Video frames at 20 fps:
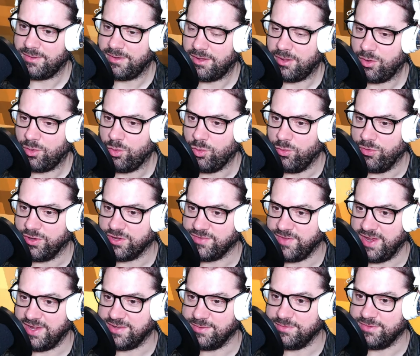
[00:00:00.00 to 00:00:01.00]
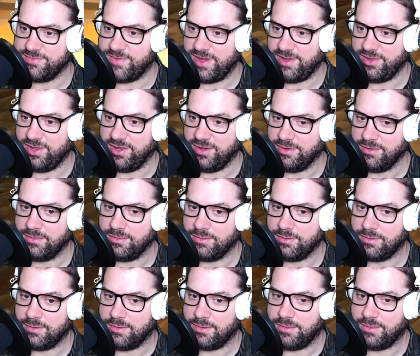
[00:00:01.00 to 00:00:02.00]
Ooh, there's phantoms, finally.
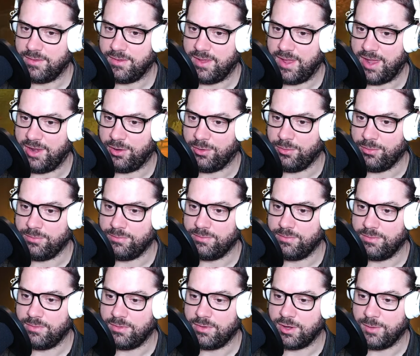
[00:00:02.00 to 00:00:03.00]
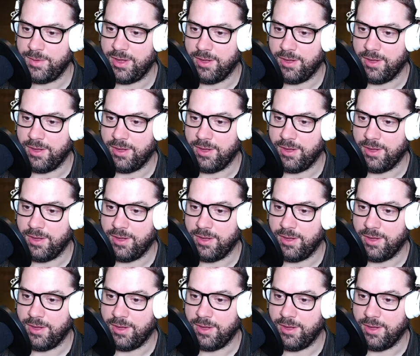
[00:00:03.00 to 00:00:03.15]
Hello. Come here.